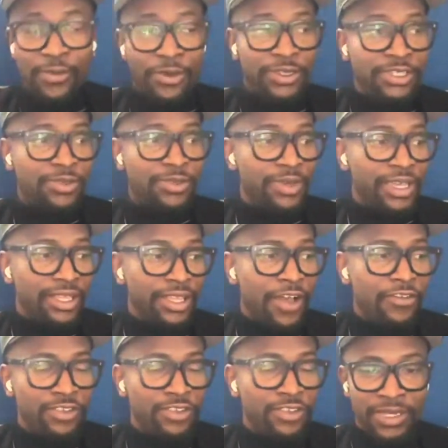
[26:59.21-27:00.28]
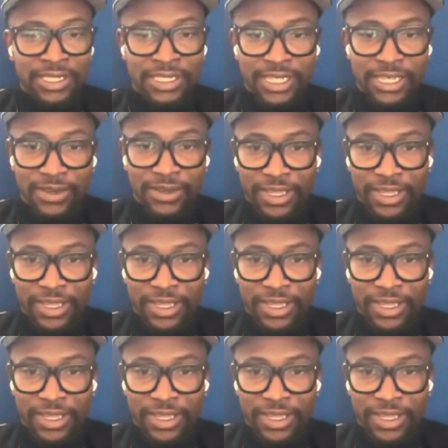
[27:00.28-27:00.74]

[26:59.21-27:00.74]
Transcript: on to me and offers me a cigarette